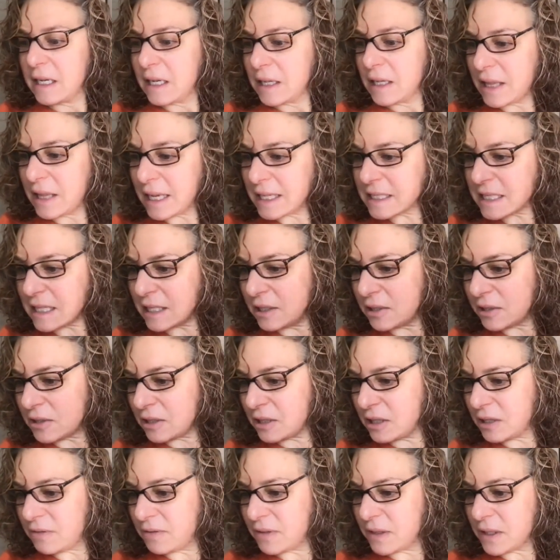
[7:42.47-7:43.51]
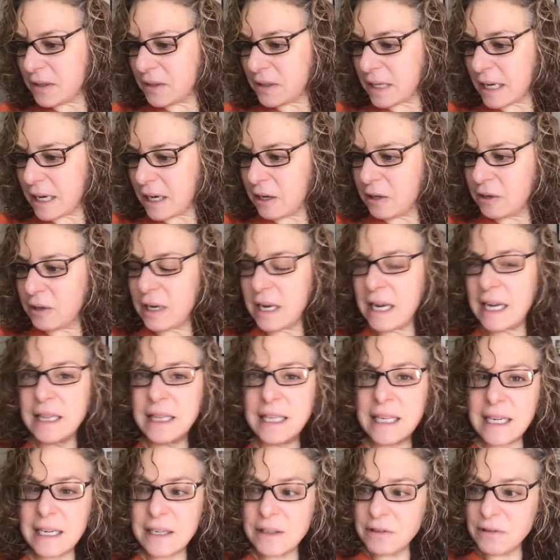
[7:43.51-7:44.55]
That's how you're going to figure it out. And
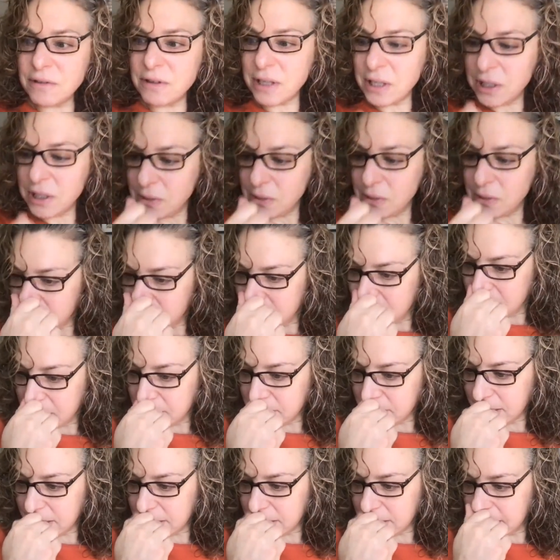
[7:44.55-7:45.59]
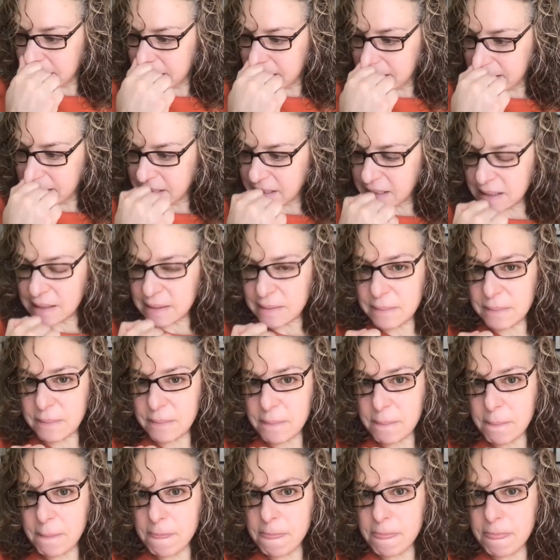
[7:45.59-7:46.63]
the other thing you want to think about is
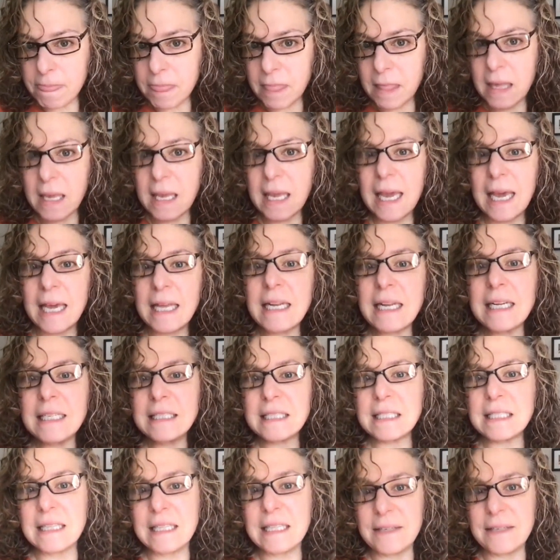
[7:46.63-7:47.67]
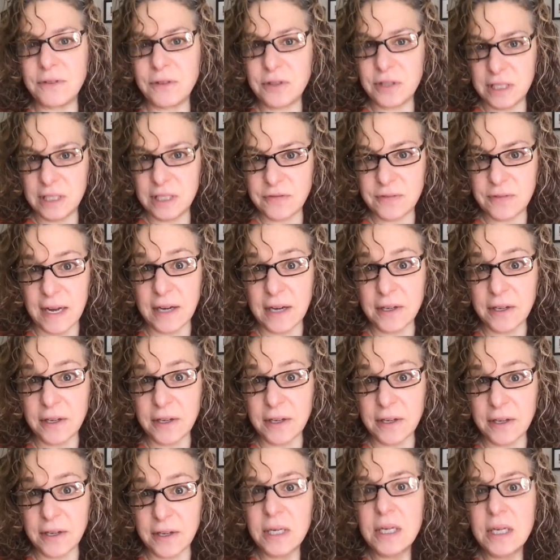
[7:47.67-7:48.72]
can I deliver this value?
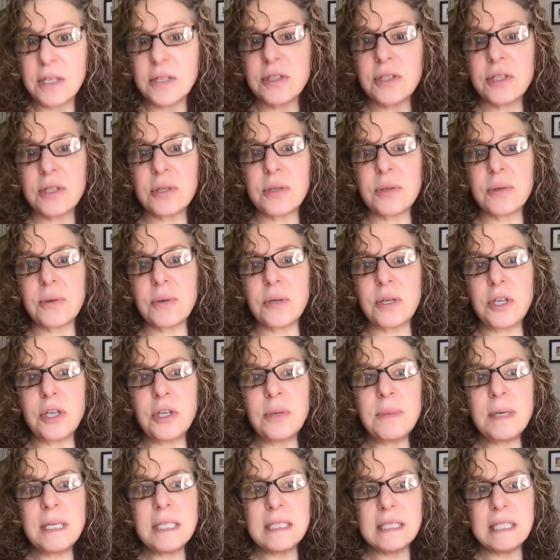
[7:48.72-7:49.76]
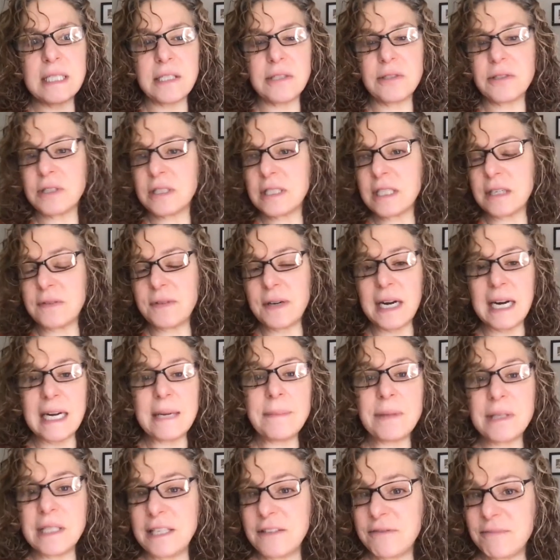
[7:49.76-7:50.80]
So you might say to yourself, I
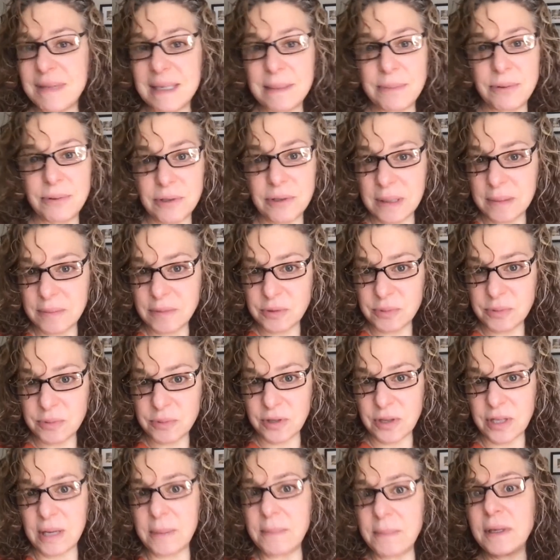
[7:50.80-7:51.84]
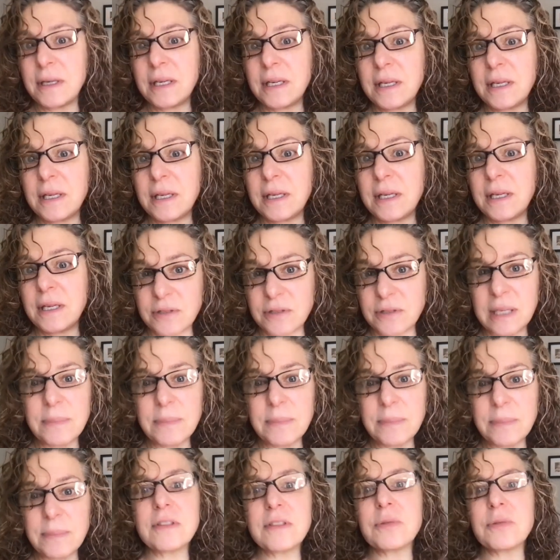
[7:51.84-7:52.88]
believe my program's worth a million dollars. I
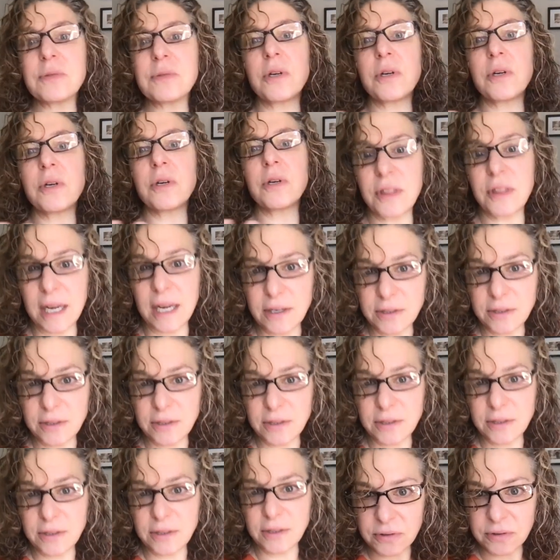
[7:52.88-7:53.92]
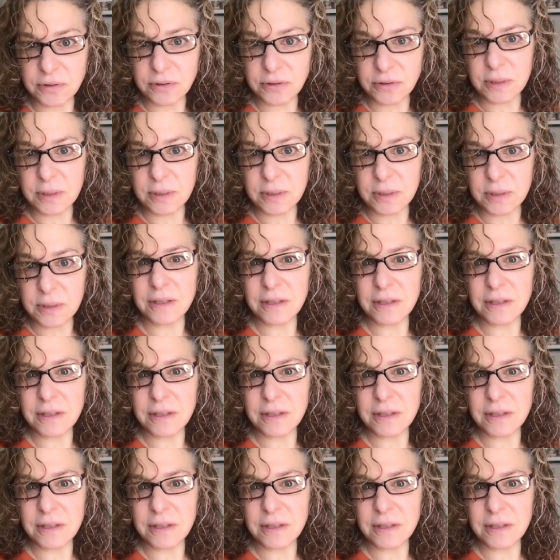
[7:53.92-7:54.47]
believe it's worth a thousand dollars a month.